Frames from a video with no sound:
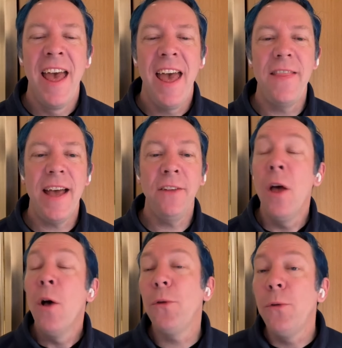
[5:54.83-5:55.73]
And
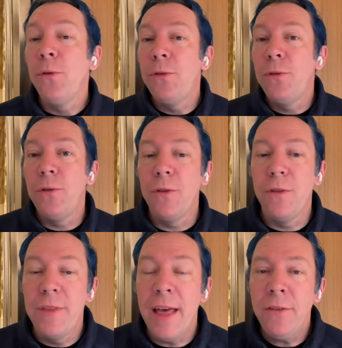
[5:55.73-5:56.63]
that's well,
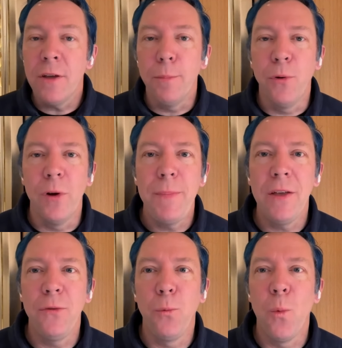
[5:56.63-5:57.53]
that's a good point
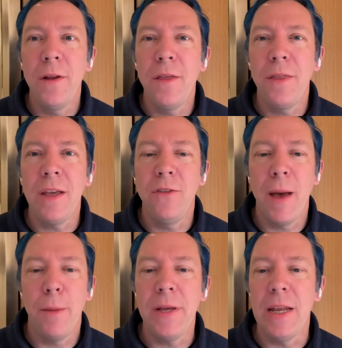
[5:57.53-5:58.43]
because one of the things
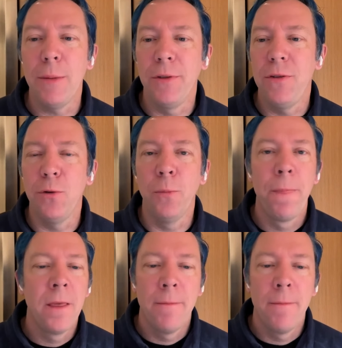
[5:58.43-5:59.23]
about being able to